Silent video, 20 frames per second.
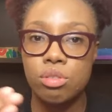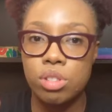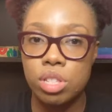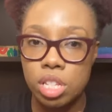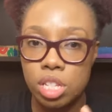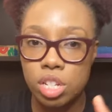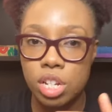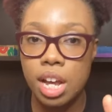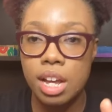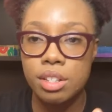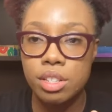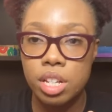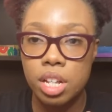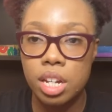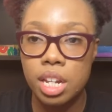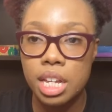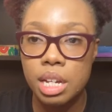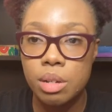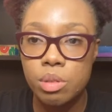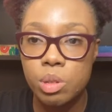the child to a
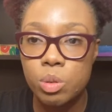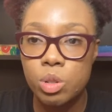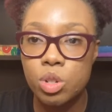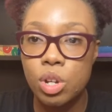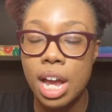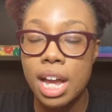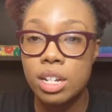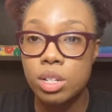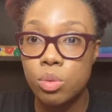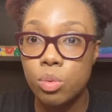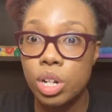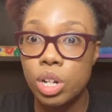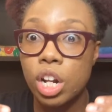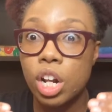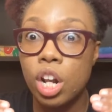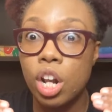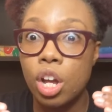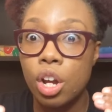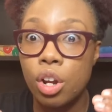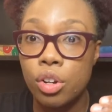language, but you actually want to
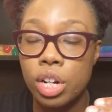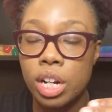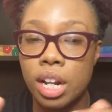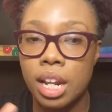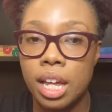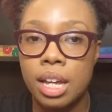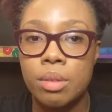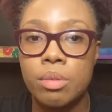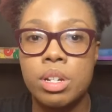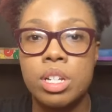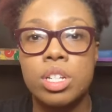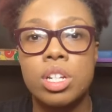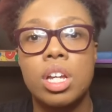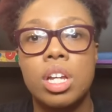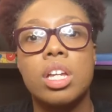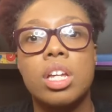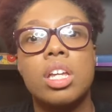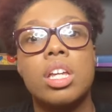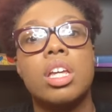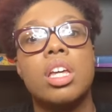learn the language,
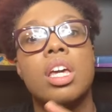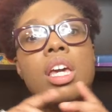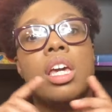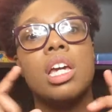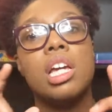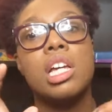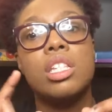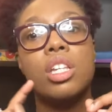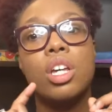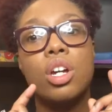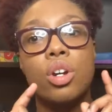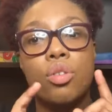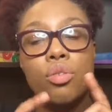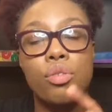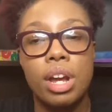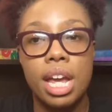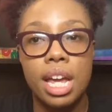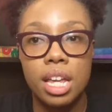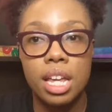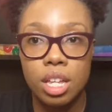here's a
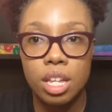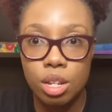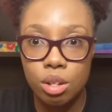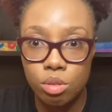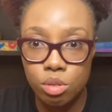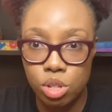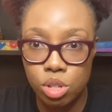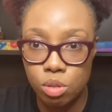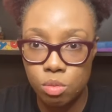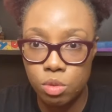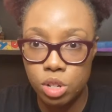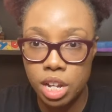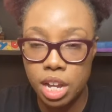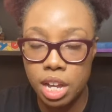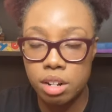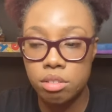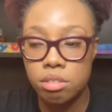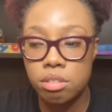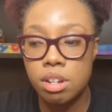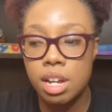great YouTube
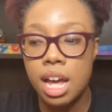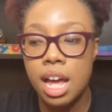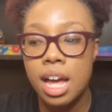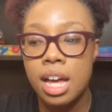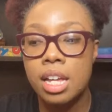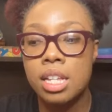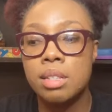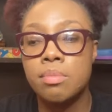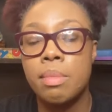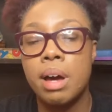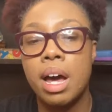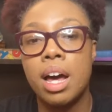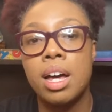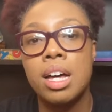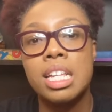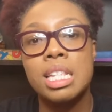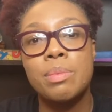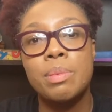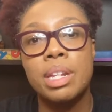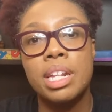channel, you guys. My
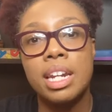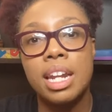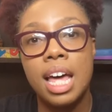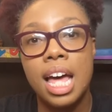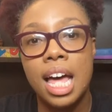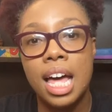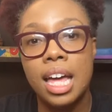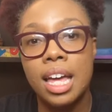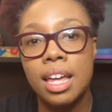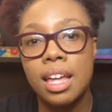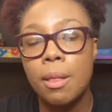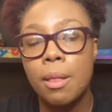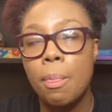husband and I